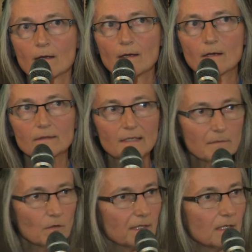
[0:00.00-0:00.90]

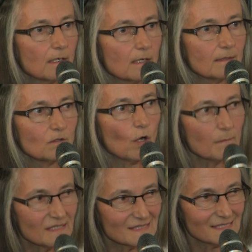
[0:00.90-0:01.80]
This was a
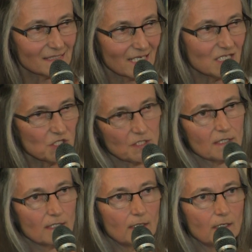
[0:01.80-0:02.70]
terminal
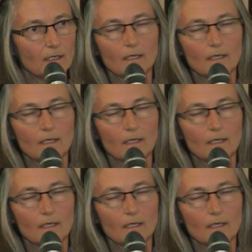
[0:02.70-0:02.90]
sedation.